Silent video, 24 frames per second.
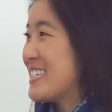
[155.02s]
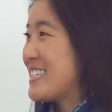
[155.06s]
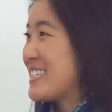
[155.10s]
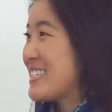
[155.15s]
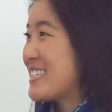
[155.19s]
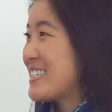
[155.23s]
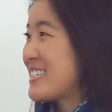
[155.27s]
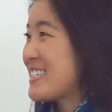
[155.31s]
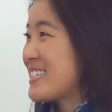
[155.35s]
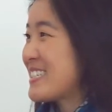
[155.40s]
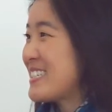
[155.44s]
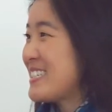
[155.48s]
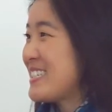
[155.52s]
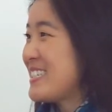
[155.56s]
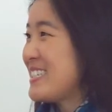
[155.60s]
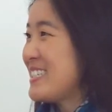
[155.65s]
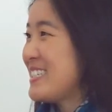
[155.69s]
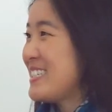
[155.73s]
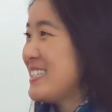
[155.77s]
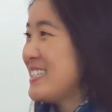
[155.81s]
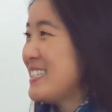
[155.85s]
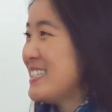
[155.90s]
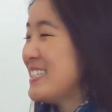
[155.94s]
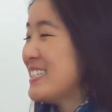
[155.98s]

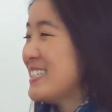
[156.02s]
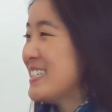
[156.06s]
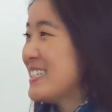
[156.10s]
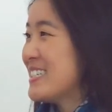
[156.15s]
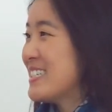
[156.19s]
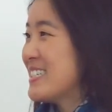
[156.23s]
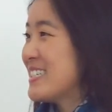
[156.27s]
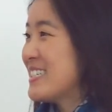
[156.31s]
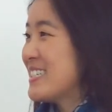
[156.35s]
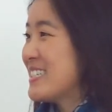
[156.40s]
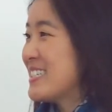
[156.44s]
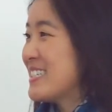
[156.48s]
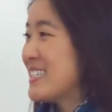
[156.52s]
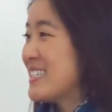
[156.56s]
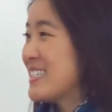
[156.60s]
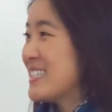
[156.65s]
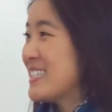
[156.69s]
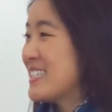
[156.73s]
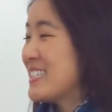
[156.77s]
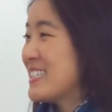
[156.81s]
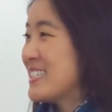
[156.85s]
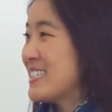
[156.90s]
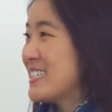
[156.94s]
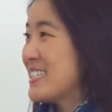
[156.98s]

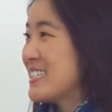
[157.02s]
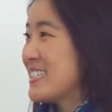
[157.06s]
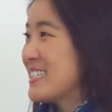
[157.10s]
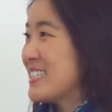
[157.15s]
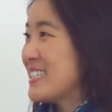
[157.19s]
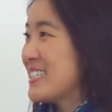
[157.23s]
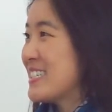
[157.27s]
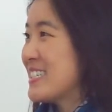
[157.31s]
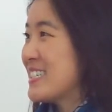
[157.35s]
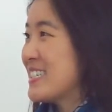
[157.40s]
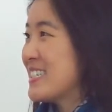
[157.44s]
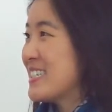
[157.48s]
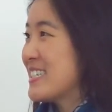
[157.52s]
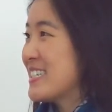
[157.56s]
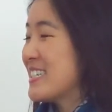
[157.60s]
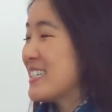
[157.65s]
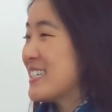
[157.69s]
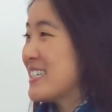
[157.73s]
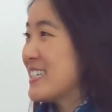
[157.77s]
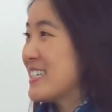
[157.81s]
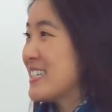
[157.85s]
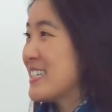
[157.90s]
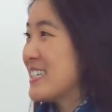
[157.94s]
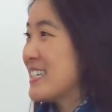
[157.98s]

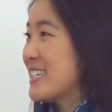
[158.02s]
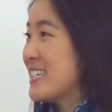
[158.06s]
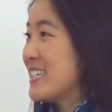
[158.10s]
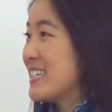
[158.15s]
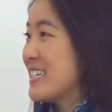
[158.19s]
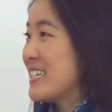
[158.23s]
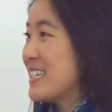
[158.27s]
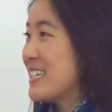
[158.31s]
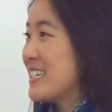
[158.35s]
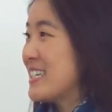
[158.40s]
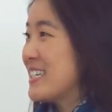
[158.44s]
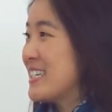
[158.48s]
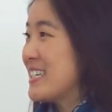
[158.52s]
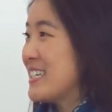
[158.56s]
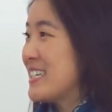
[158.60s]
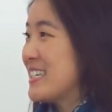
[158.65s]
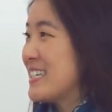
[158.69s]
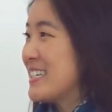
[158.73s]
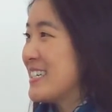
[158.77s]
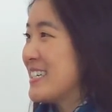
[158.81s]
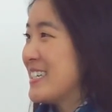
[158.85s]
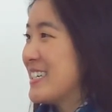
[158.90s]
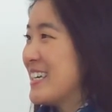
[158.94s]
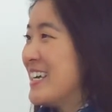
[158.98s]

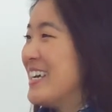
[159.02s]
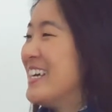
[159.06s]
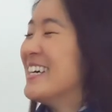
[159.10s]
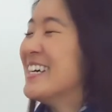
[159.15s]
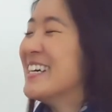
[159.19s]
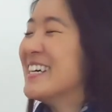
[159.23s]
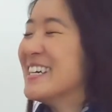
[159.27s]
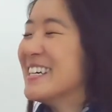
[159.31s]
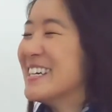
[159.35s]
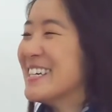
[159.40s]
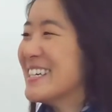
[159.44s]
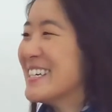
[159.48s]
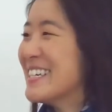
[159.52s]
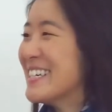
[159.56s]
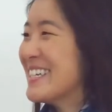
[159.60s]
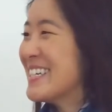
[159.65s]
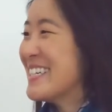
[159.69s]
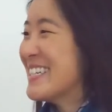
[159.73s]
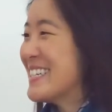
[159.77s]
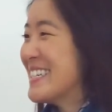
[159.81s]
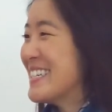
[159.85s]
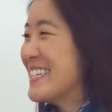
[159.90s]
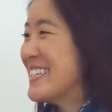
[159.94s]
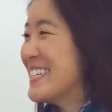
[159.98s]

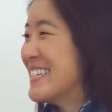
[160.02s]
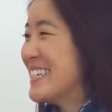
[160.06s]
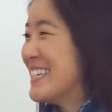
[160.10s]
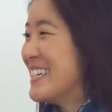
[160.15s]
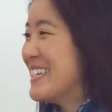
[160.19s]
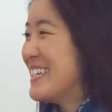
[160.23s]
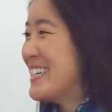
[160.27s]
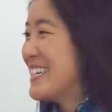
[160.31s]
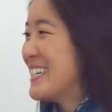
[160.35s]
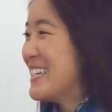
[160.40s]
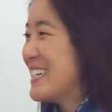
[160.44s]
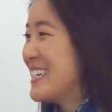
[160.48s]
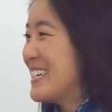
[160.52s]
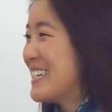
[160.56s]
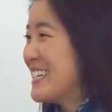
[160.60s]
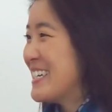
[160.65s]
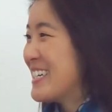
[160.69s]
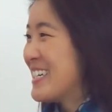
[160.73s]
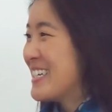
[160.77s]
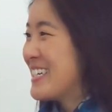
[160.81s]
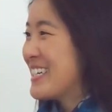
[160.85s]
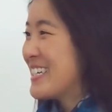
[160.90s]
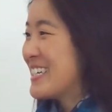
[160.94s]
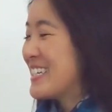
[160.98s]

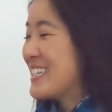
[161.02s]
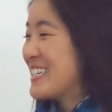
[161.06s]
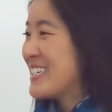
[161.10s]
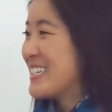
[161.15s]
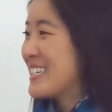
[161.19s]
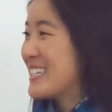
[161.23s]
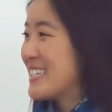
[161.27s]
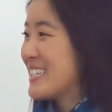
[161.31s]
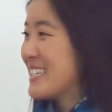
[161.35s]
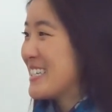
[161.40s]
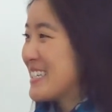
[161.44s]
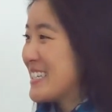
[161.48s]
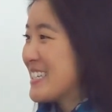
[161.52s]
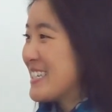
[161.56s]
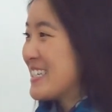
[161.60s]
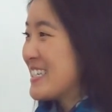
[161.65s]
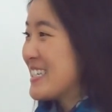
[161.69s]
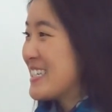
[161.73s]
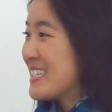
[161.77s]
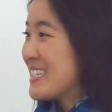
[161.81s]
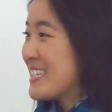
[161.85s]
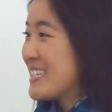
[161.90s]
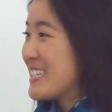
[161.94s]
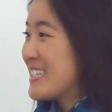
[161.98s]

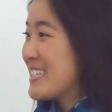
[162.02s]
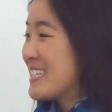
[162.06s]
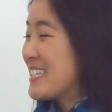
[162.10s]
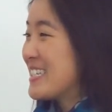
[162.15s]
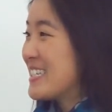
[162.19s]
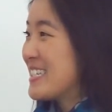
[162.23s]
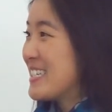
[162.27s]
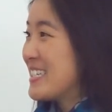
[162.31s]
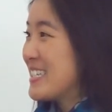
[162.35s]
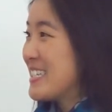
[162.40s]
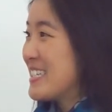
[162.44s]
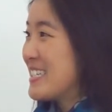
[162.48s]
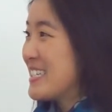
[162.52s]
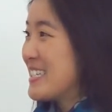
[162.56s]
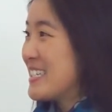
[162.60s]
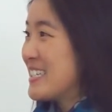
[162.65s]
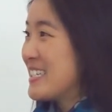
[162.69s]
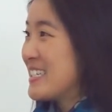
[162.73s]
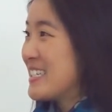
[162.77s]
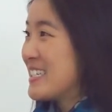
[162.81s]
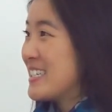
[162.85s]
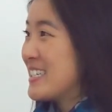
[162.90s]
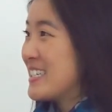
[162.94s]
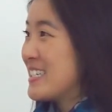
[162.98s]

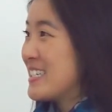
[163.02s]
No words are spoken by the person on screen.